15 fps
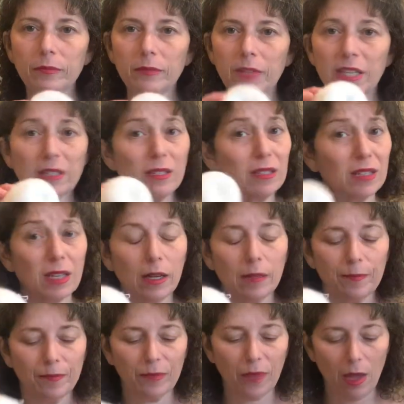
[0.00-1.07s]
This is it.
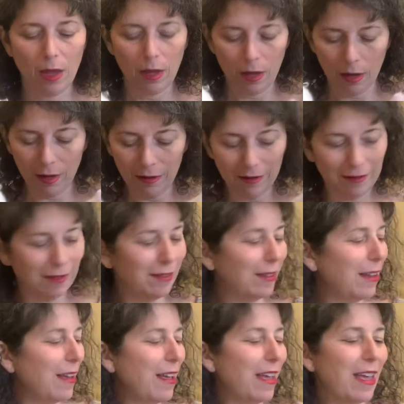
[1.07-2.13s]

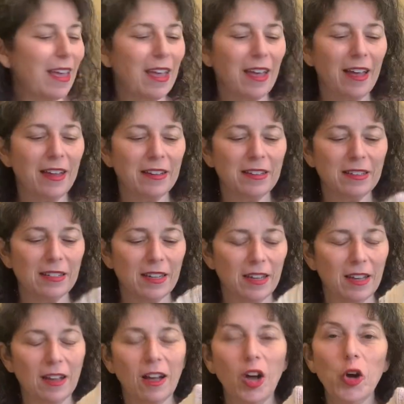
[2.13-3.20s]
And
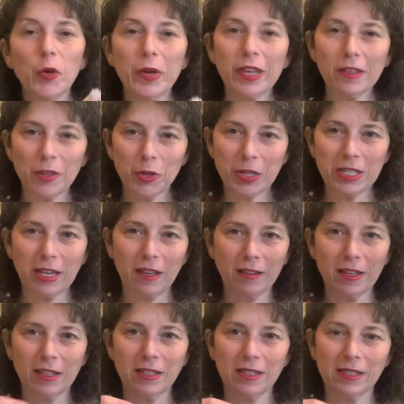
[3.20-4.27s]
Hohi
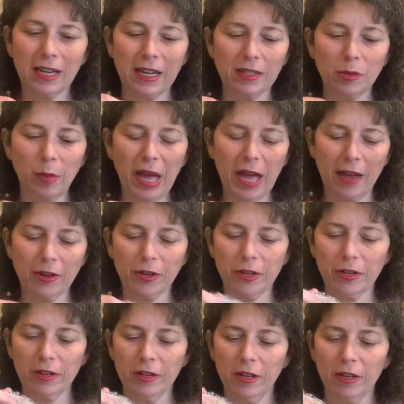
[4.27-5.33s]
Locatelli designed a
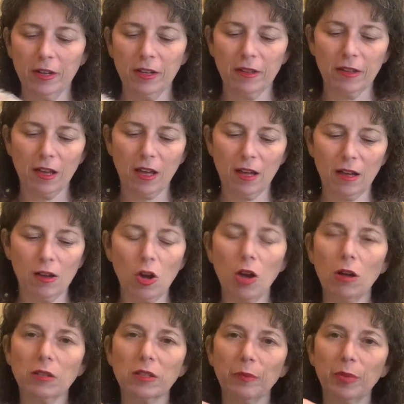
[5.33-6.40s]
pattern
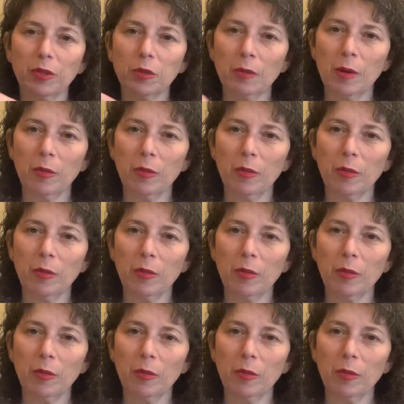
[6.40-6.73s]
called Pluma